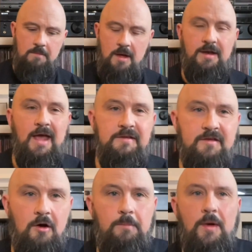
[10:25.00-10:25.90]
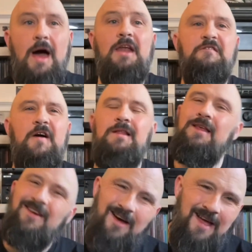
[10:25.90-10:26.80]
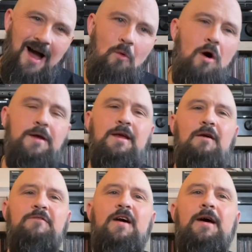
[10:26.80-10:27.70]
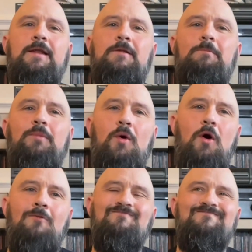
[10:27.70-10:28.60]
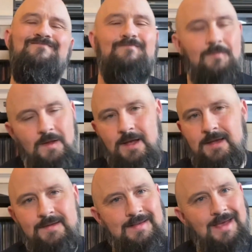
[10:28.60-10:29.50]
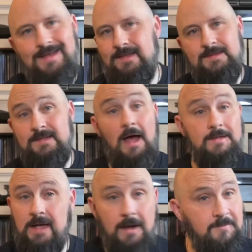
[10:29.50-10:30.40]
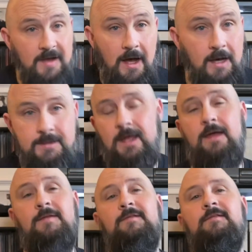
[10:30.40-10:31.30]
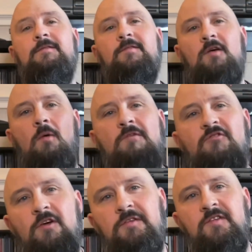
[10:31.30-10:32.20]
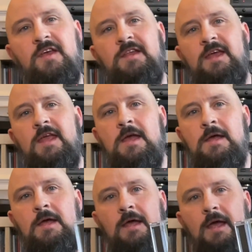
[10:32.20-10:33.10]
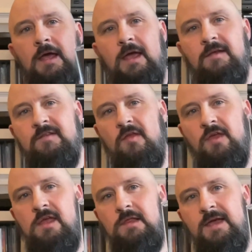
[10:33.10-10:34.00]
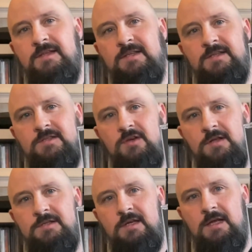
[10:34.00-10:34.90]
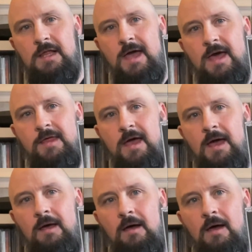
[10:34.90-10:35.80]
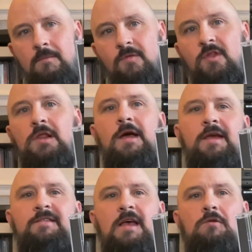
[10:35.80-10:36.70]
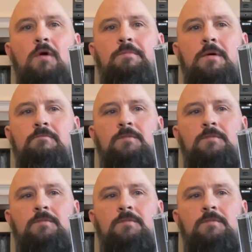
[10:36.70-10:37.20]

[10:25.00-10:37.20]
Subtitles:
Next up, and I finally got it. I wanted it on vinyl, but like I say, times are hard, kids, so I went for it on CD. It is the latest, trying not to glare there, the latest Hell Ripper.